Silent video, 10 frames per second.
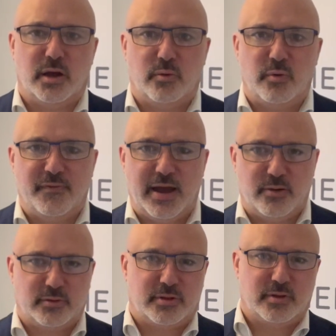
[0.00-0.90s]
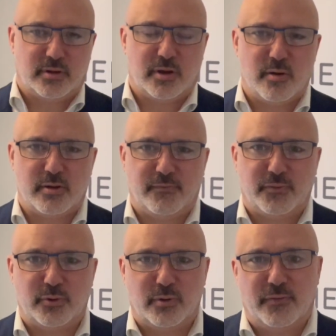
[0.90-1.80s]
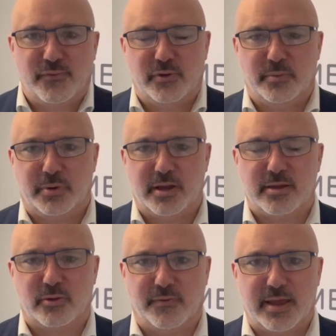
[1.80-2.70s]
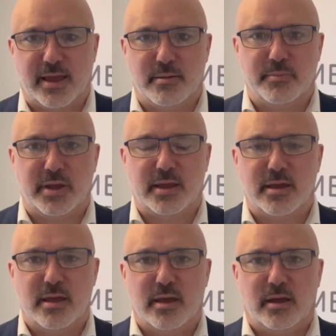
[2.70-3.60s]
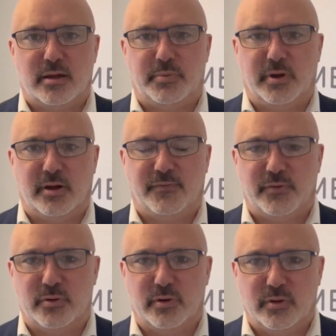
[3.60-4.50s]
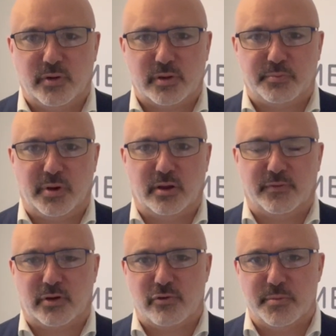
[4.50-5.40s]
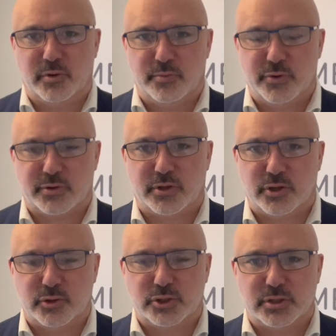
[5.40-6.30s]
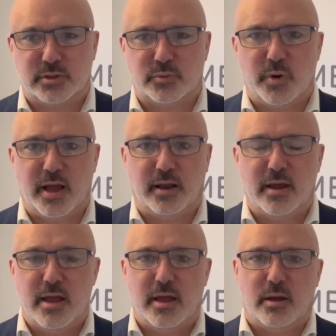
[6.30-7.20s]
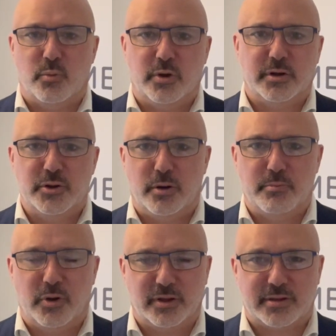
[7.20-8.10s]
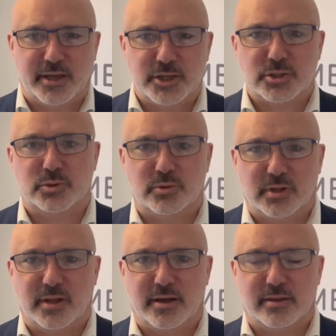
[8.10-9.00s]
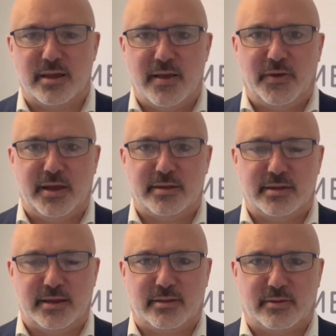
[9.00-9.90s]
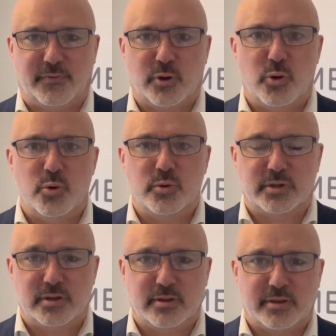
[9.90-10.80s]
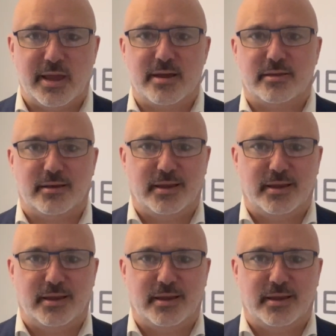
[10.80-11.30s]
without going through the police, or they can be applied for as part of a criminal prosecution as well. And what a non-molestation order does is it's the court saying to